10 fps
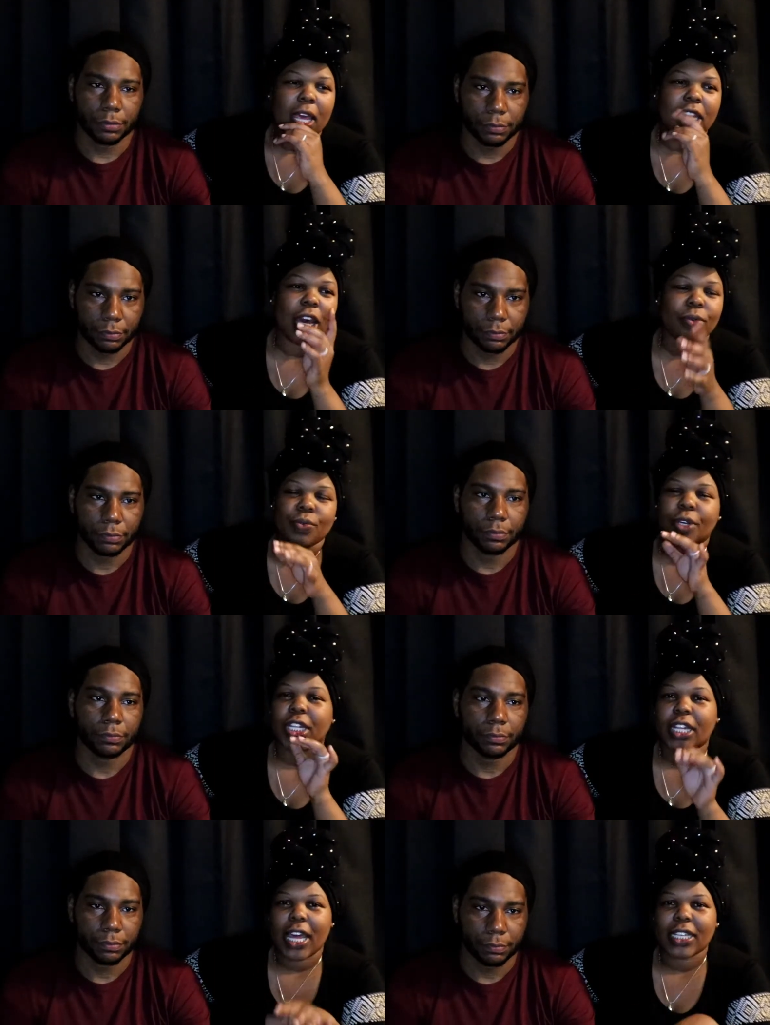Speaker 1: And that was one
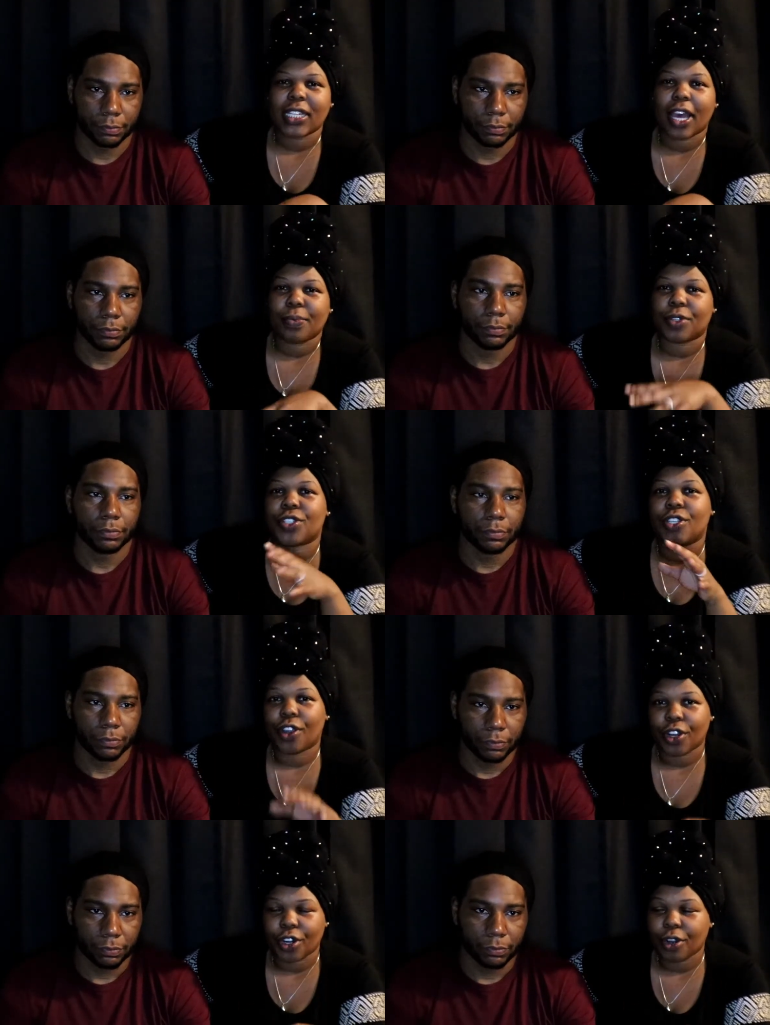of the last times that she
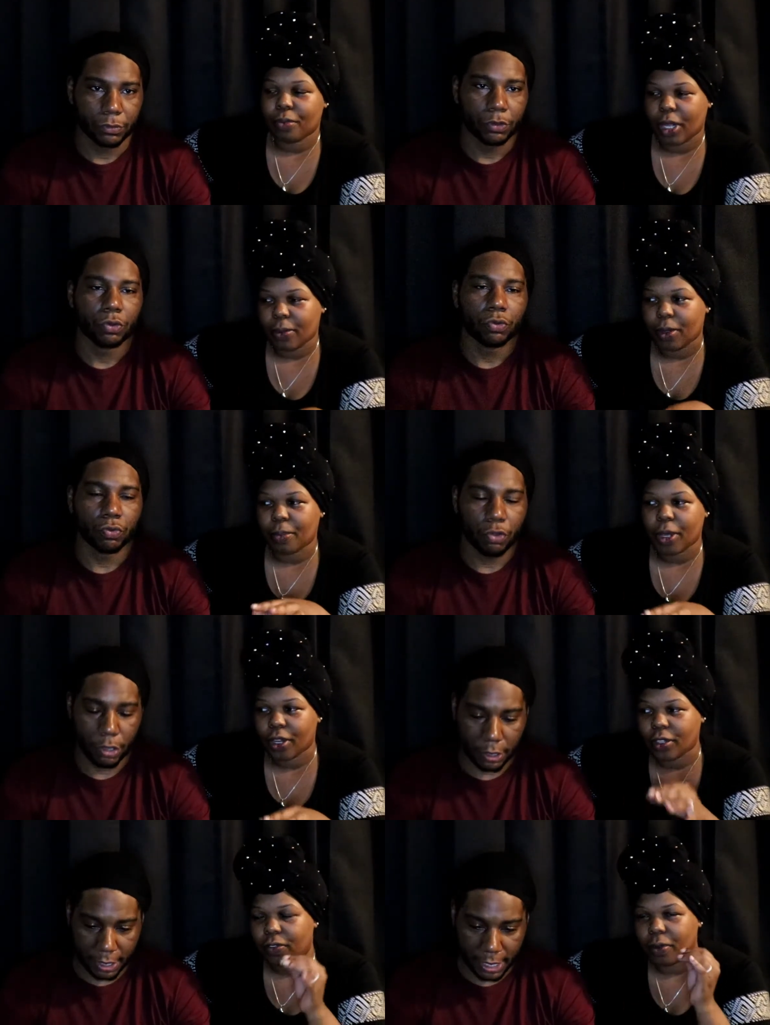heard her baby
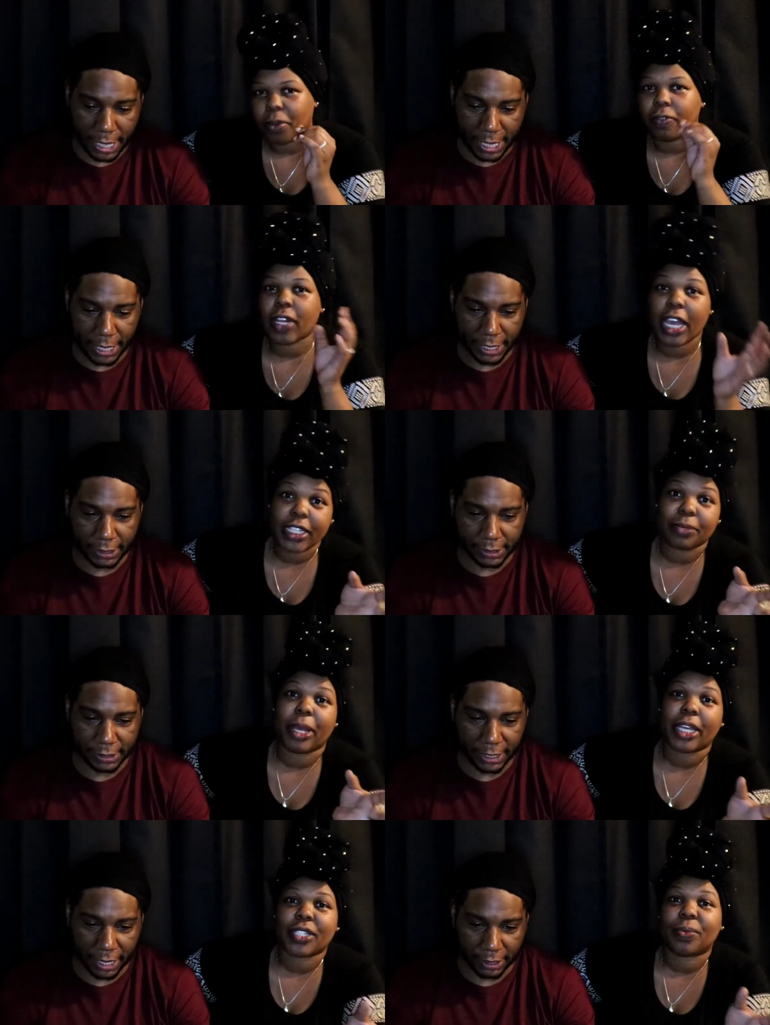apparently. From the
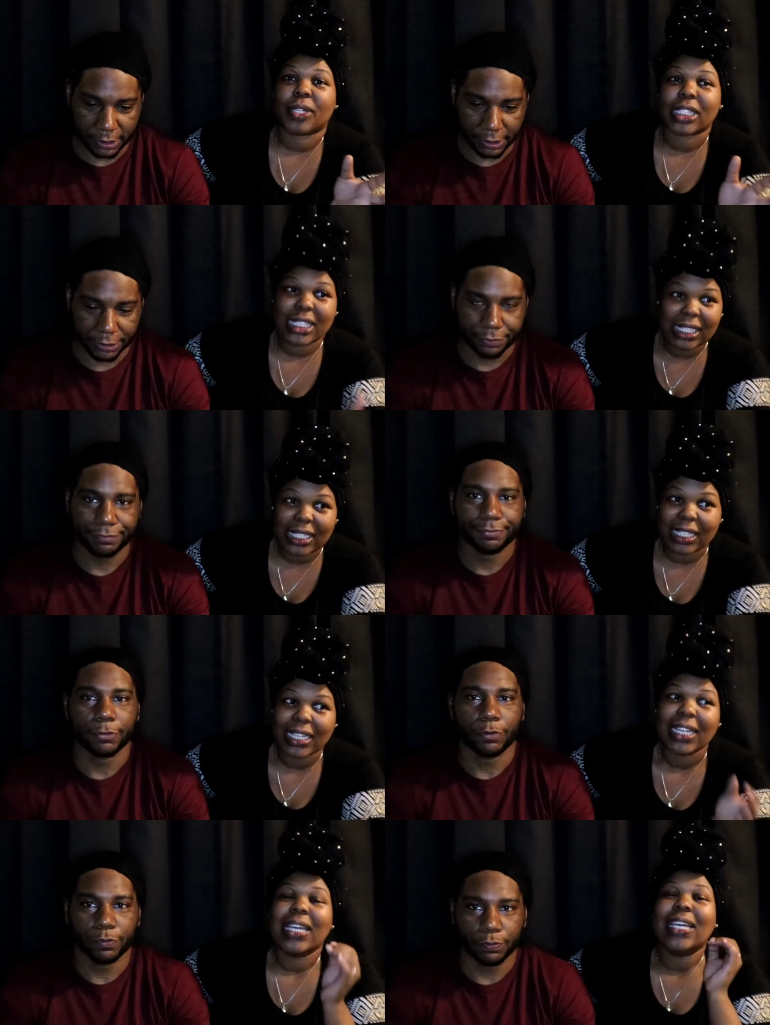flashbacks that we
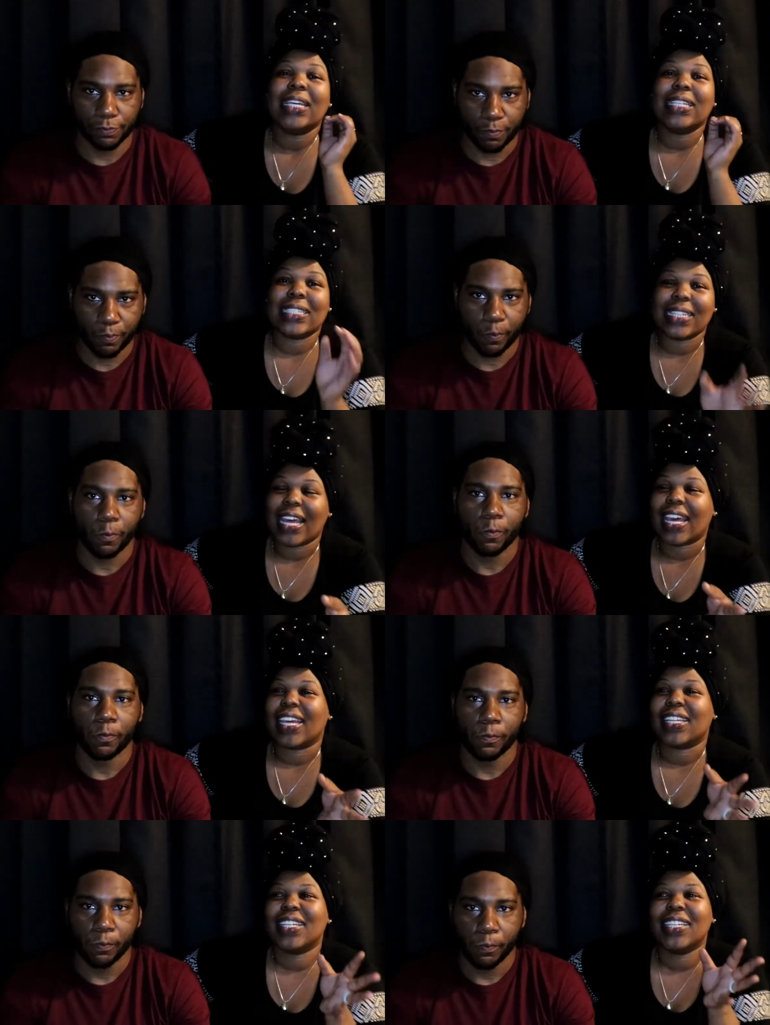see, it's
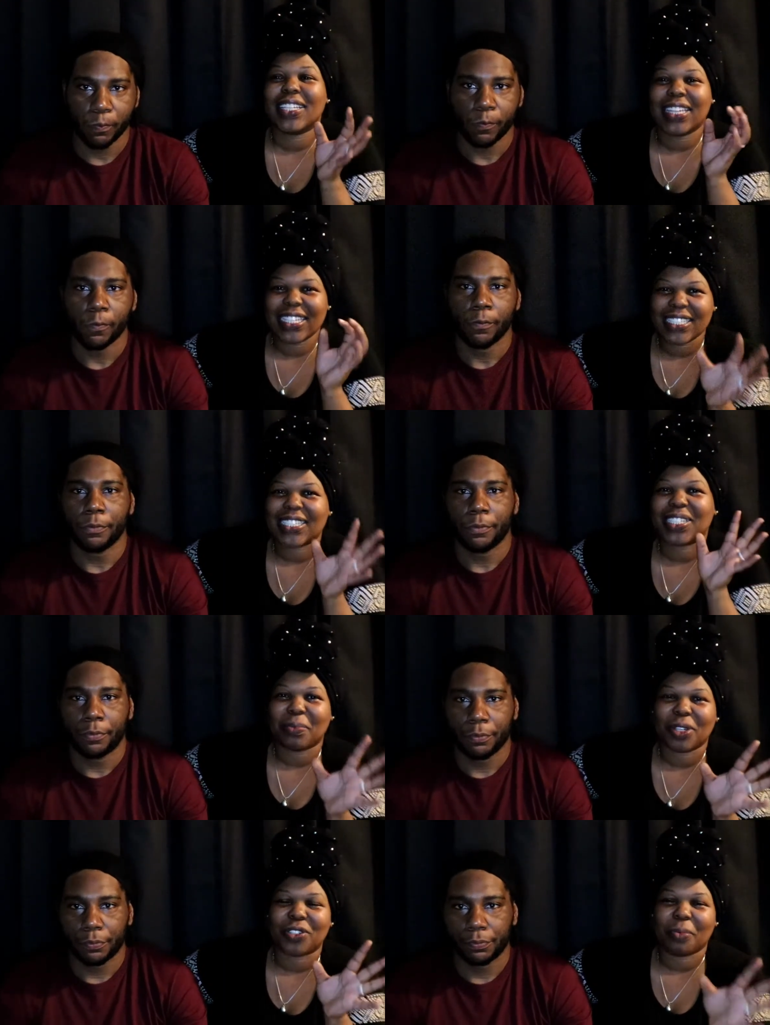bad. This is
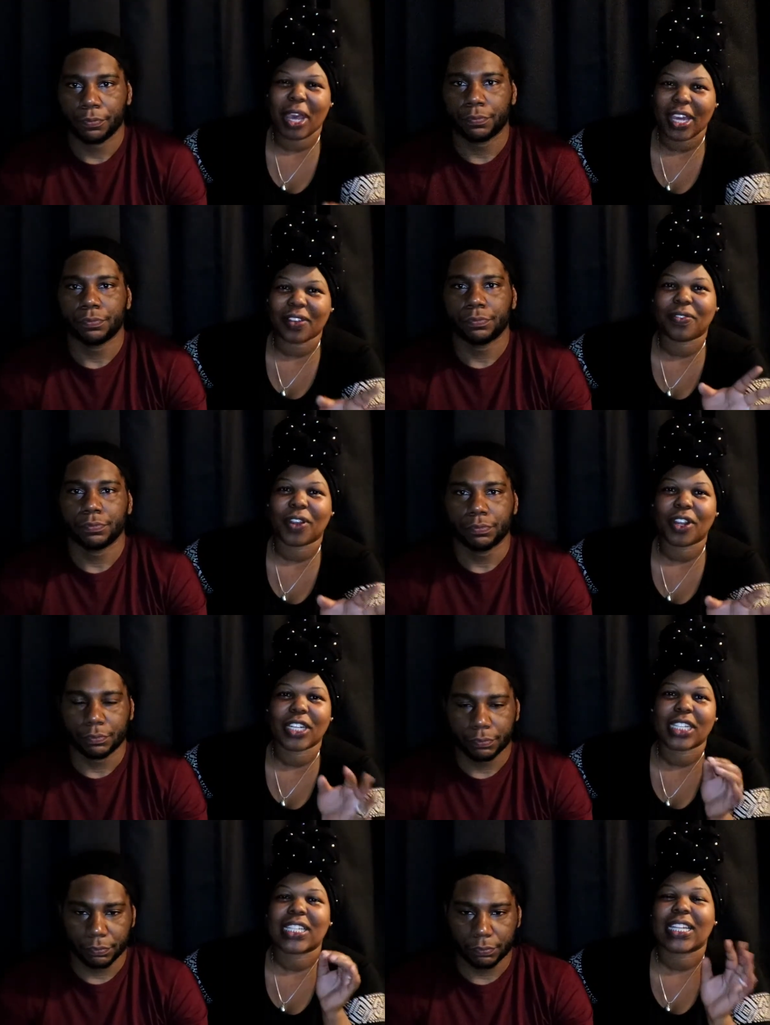something traumatic for
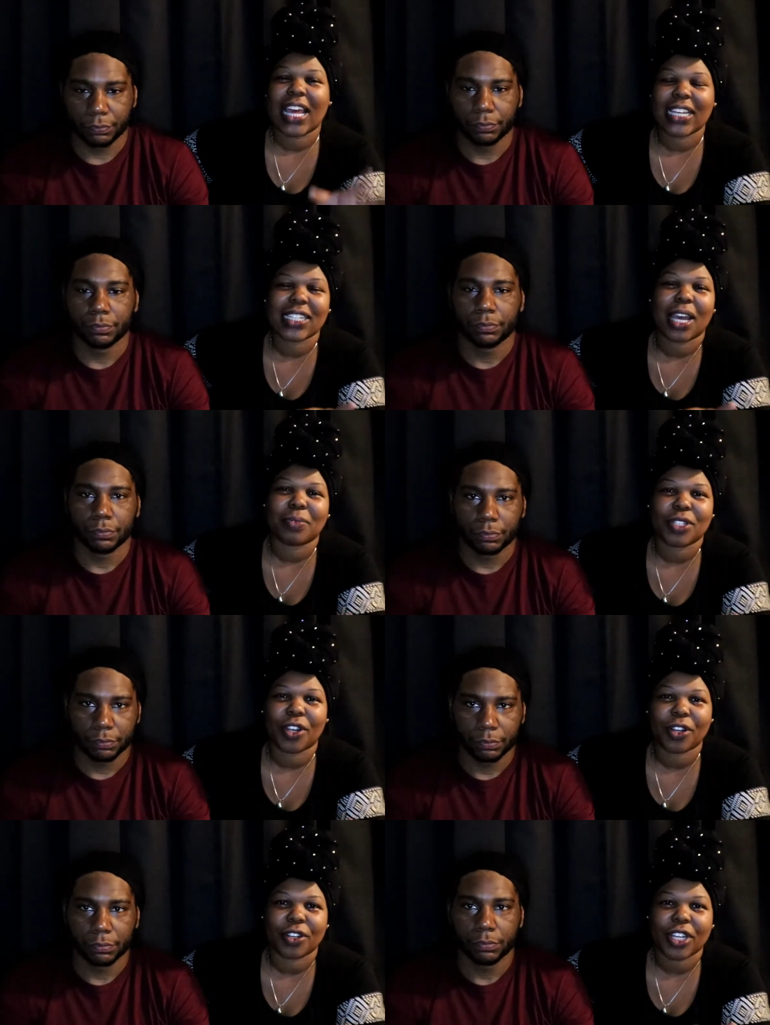her, and that's the last time
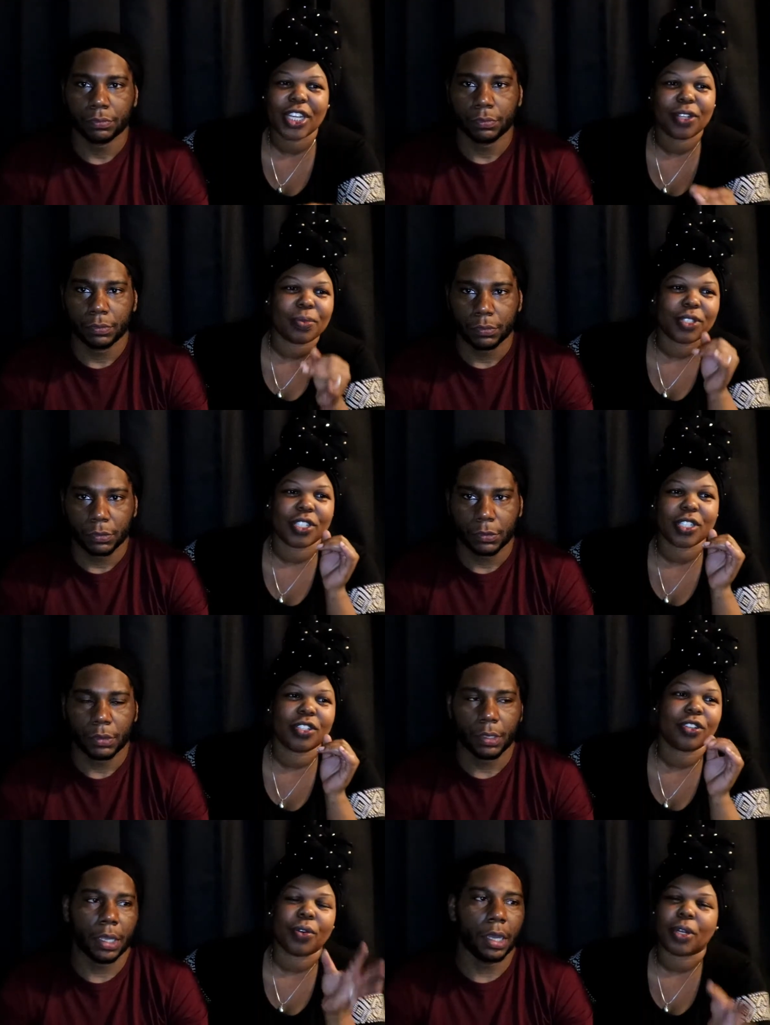she heard her kid was
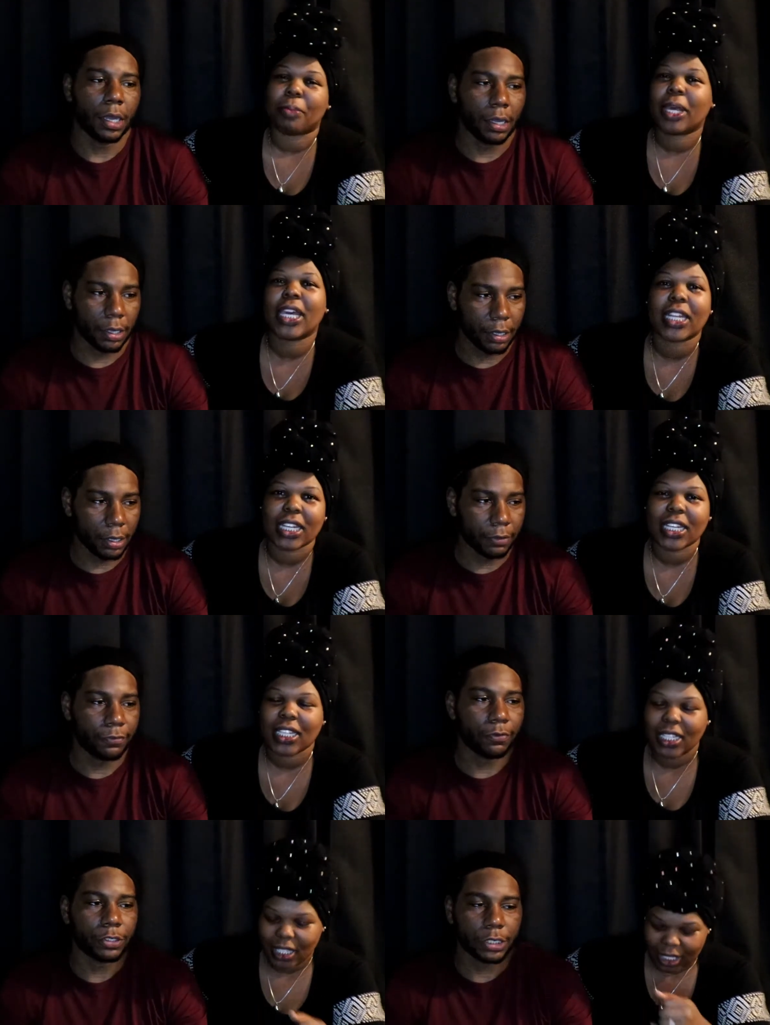just, you know, in a panic.
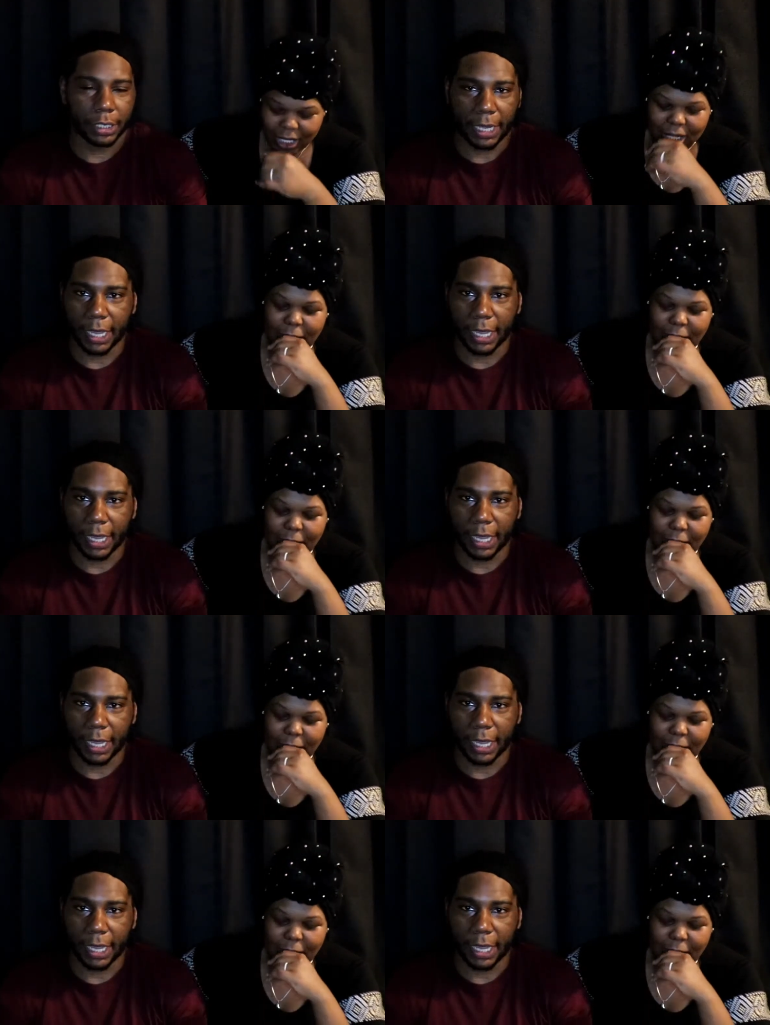Unfortunate